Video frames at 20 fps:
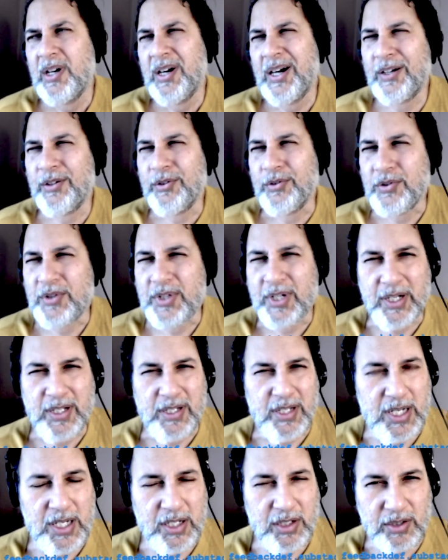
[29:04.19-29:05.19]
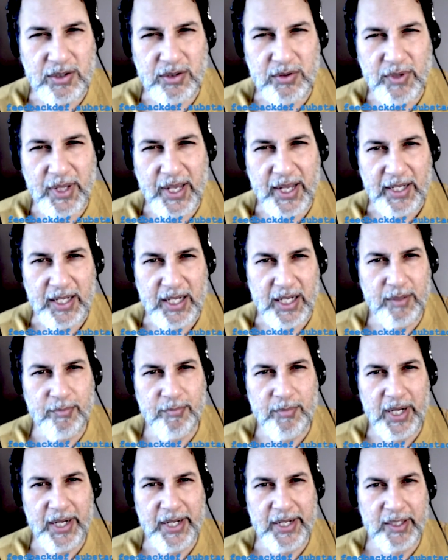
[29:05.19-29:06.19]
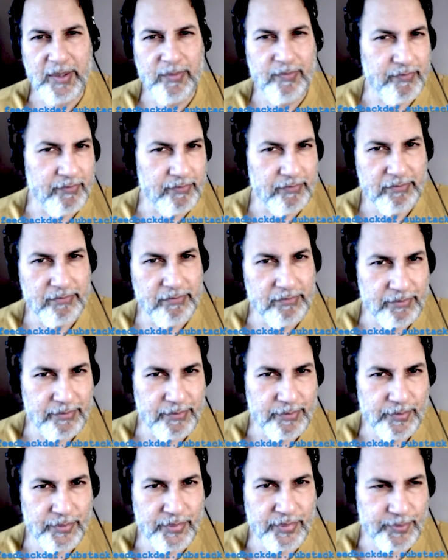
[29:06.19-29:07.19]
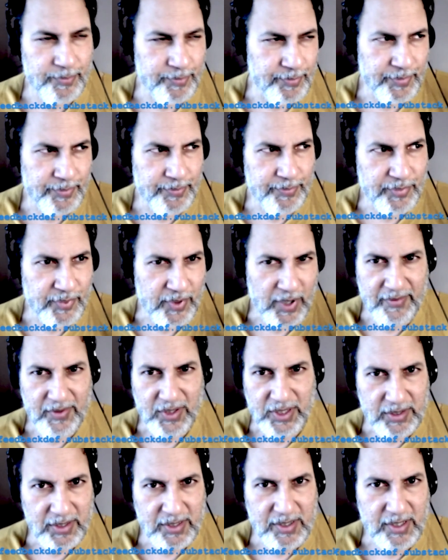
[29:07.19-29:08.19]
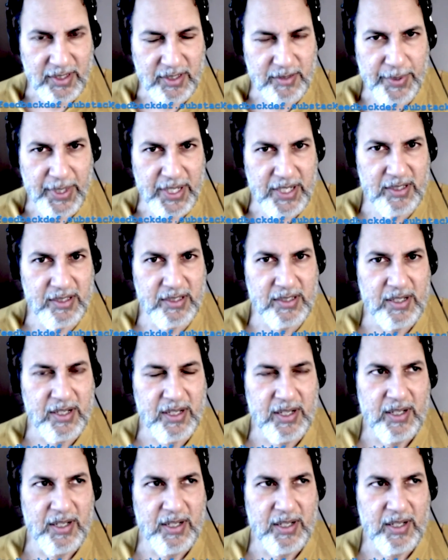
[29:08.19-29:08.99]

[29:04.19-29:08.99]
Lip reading: I don't know that I need to do that in my private listening space.